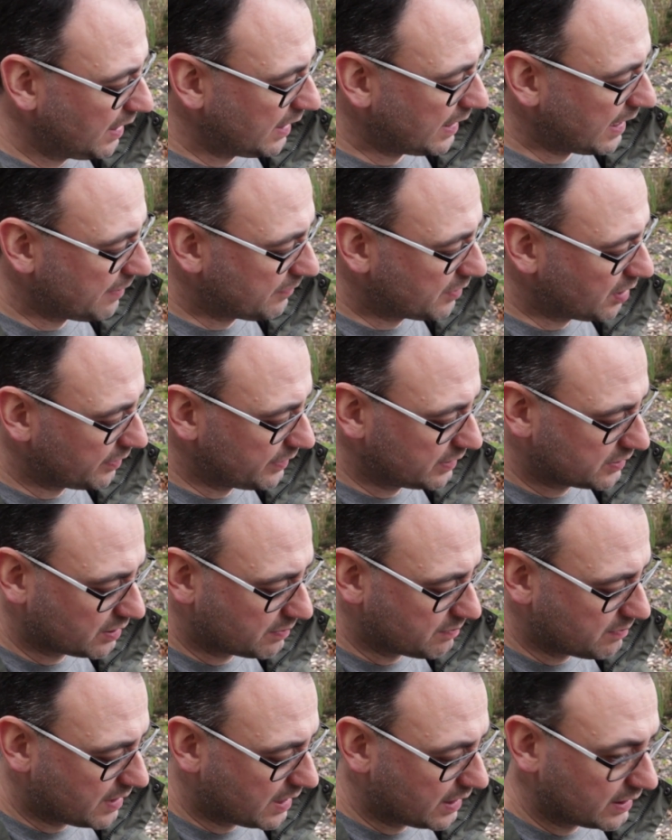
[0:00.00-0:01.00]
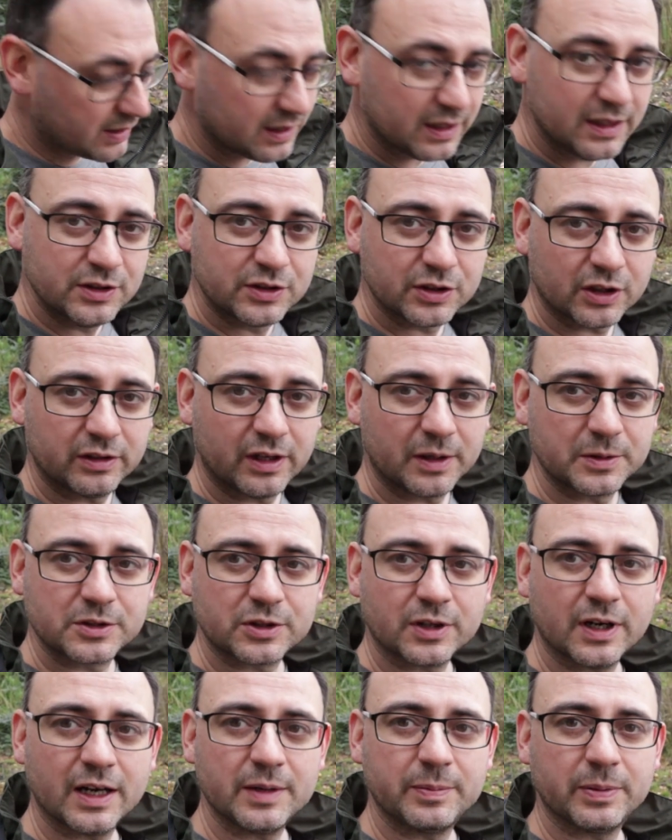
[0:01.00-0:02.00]
Now I've got this on my Enduro
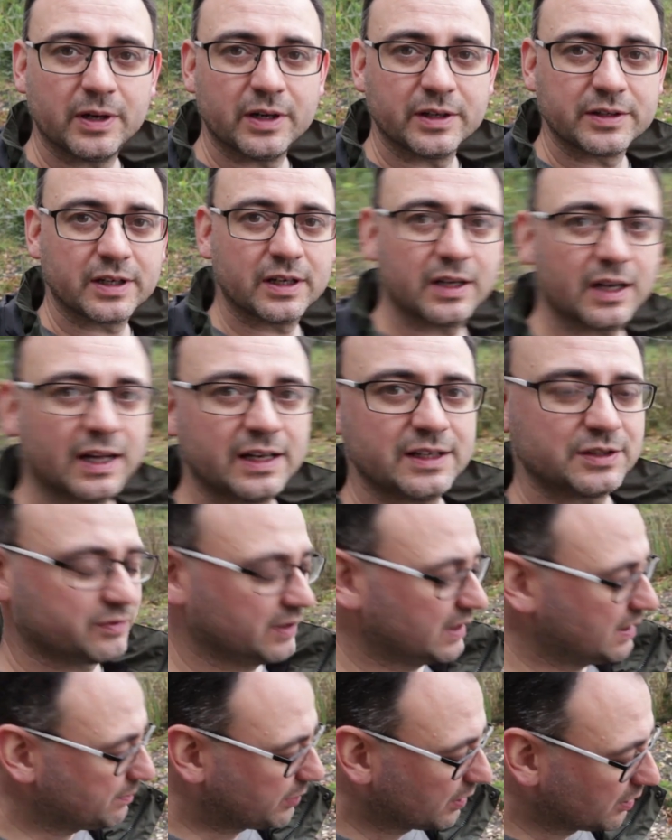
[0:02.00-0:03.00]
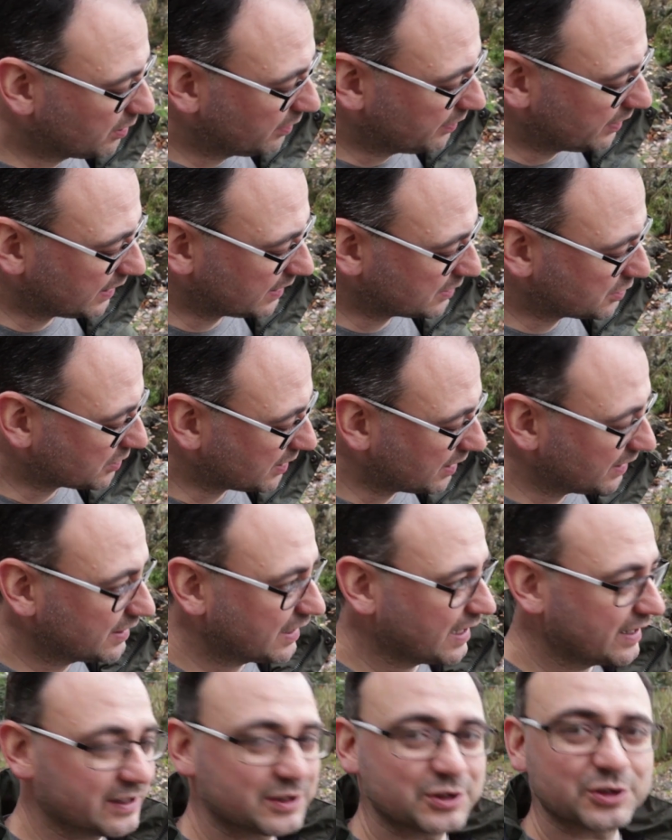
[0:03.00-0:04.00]
tripod, and it's really important that I try and
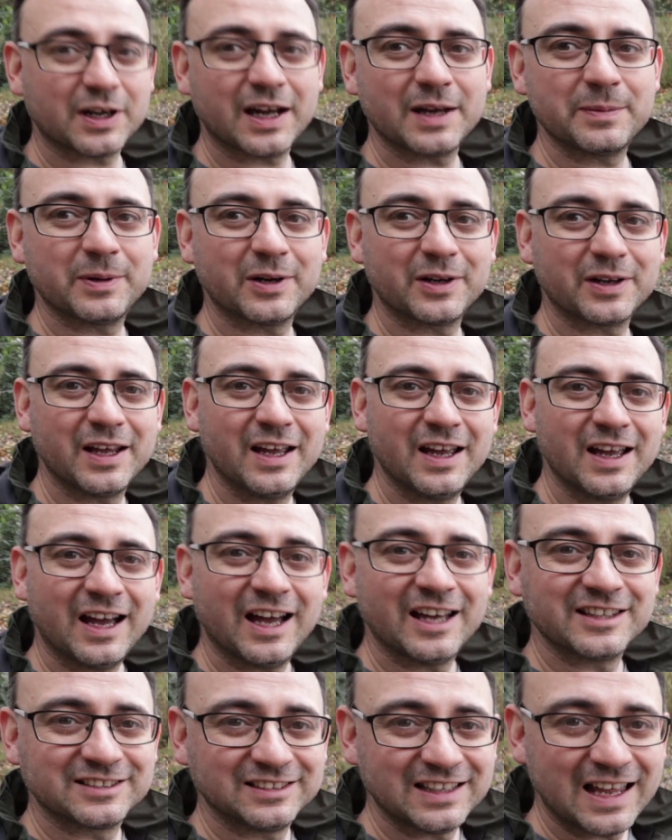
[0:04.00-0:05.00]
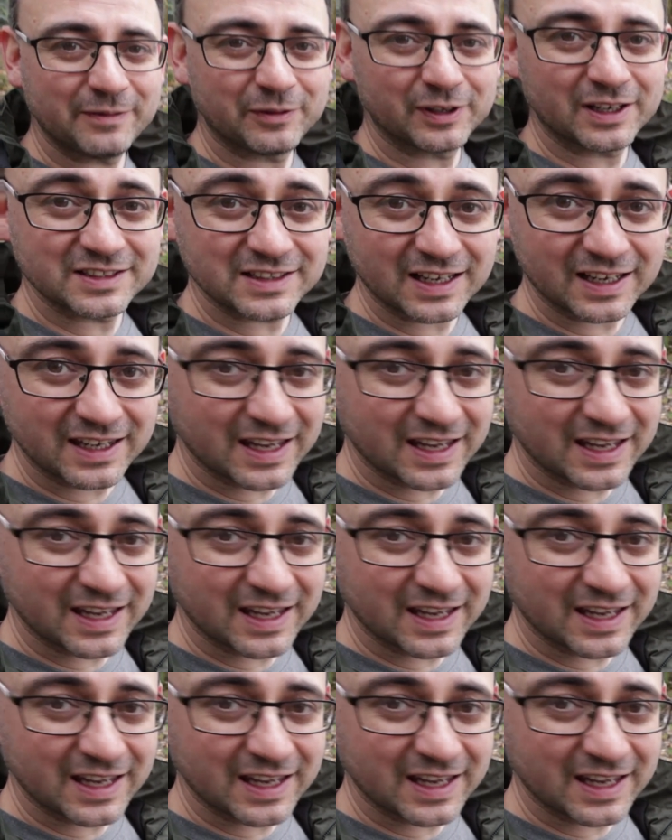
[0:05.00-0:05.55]
get the tripod as level as I